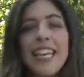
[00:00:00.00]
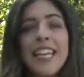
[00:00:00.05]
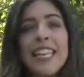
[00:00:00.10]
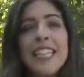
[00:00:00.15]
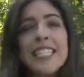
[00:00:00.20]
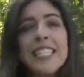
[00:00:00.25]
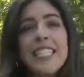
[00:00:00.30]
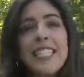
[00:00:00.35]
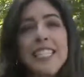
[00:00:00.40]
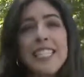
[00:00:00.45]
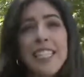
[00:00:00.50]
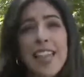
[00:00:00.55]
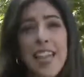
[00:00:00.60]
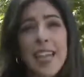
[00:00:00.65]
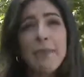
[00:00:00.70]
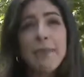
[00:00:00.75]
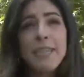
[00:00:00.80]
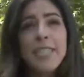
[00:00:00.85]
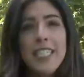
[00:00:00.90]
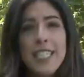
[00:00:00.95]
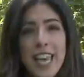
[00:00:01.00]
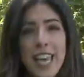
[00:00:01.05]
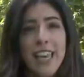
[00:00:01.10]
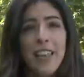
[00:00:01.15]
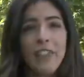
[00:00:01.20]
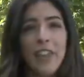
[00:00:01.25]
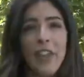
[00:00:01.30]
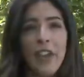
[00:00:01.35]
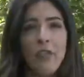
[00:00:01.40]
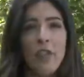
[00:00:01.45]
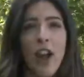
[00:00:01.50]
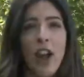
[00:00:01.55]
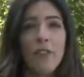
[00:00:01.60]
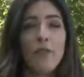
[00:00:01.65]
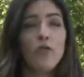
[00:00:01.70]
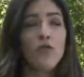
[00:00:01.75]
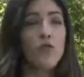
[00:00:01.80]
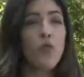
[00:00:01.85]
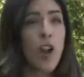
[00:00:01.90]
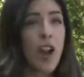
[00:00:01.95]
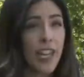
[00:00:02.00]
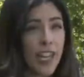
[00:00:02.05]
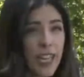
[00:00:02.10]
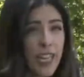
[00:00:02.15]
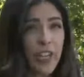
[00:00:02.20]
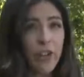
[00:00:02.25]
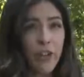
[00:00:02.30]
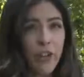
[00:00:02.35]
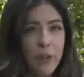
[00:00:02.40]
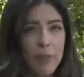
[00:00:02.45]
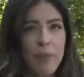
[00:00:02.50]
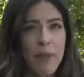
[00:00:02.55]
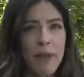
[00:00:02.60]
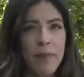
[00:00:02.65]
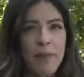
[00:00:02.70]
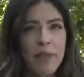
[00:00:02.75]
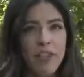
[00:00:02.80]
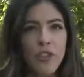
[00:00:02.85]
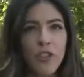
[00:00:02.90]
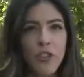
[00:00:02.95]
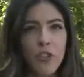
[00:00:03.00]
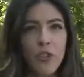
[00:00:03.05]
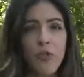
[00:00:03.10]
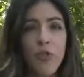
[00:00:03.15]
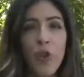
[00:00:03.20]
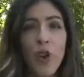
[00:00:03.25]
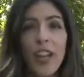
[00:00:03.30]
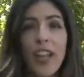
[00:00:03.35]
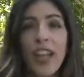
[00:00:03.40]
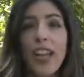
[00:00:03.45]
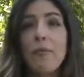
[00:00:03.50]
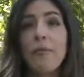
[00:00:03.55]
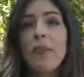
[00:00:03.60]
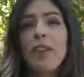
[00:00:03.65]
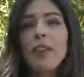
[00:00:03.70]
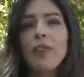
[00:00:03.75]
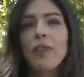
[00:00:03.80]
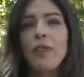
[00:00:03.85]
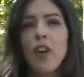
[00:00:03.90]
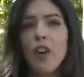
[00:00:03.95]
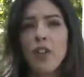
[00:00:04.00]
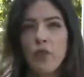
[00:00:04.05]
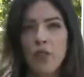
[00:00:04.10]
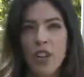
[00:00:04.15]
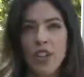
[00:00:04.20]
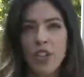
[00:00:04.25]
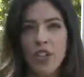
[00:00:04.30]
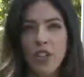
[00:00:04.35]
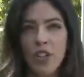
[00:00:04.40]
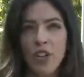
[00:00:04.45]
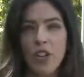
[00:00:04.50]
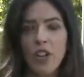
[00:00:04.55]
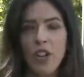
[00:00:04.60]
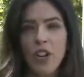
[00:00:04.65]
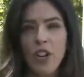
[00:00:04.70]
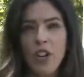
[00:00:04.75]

the same day they arrived right here in Bedminster for a campaign fundraiser.